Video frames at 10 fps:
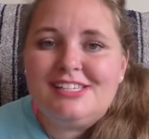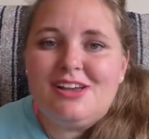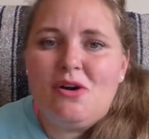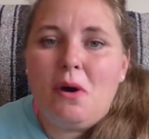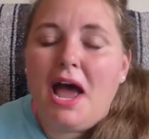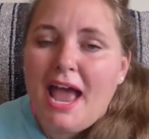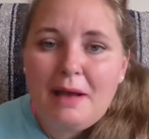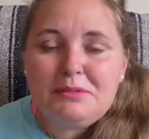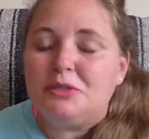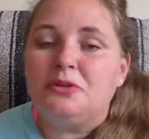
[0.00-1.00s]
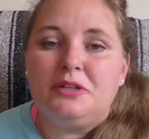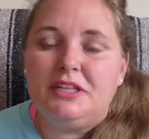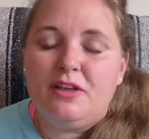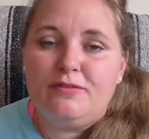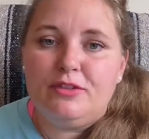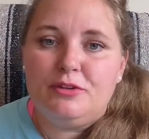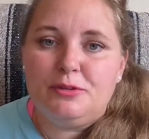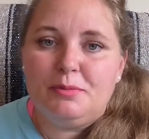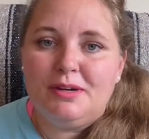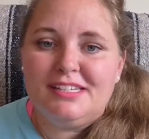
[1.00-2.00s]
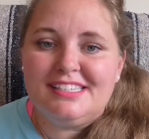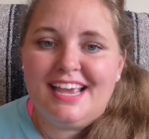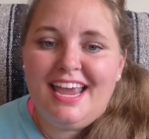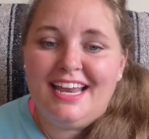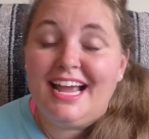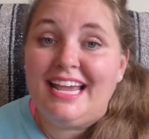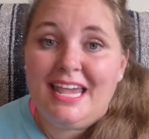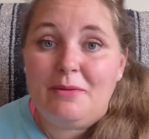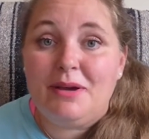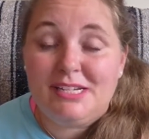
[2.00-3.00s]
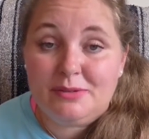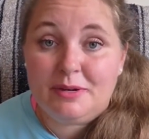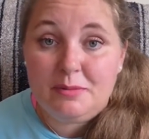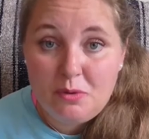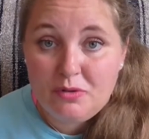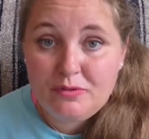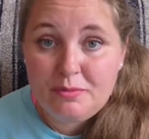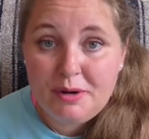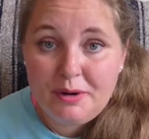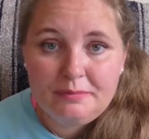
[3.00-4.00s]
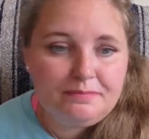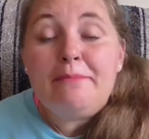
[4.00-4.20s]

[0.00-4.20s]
So I absolutely loved those books, and I can't wait to read more from her.